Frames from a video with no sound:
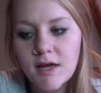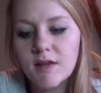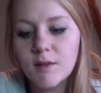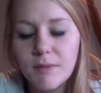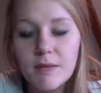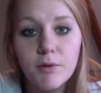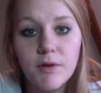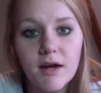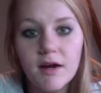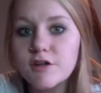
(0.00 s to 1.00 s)
The people
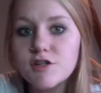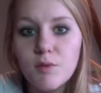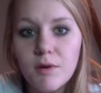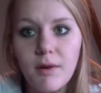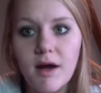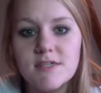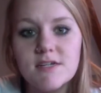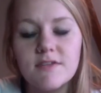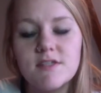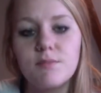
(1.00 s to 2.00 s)
there are just more
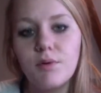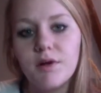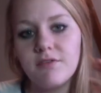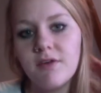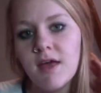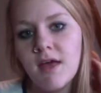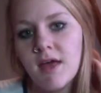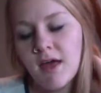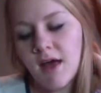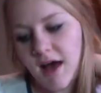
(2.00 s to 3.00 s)
positive and supportive,
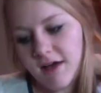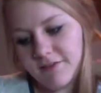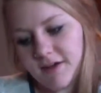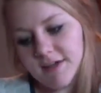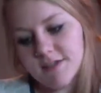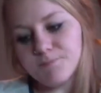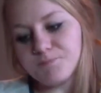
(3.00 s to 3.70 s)
I find.